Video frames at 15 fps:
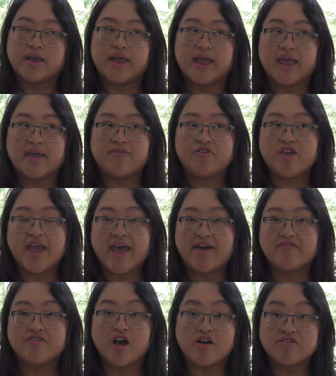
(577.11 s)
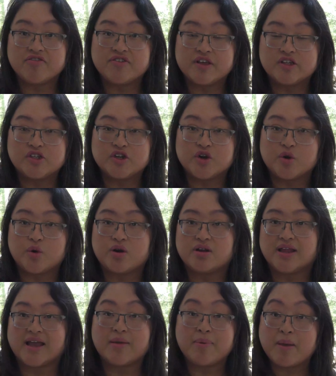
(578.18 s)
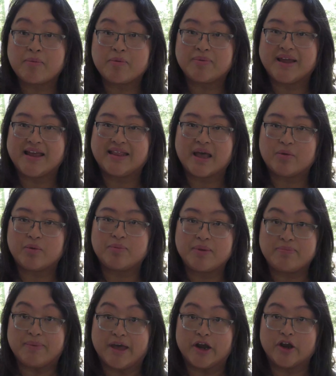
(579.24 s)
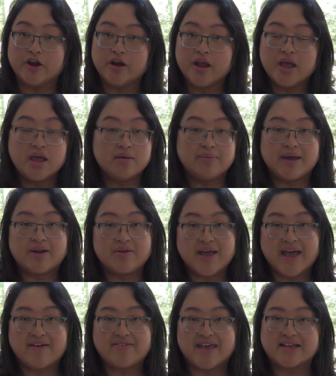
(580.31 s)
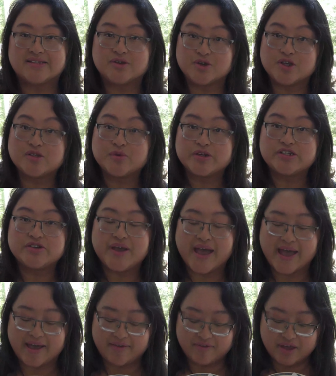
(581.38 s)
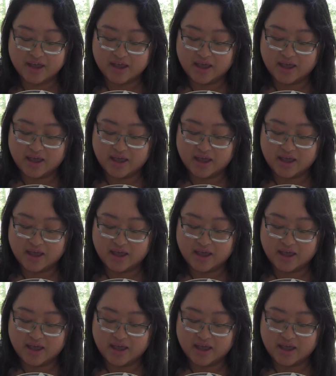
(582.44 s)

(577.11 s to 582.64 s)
If you have coffee filter or like a paper plate, that would be better, but I don't have that, so use what you have.